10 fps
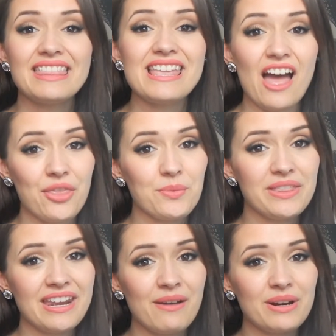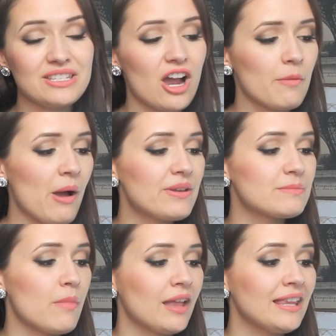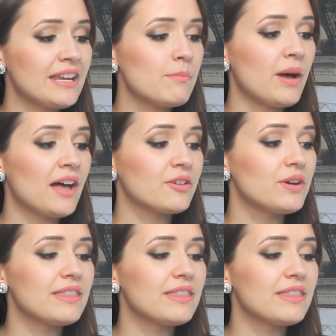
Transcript: and the other one that I want to talk about is Model in a Bottle,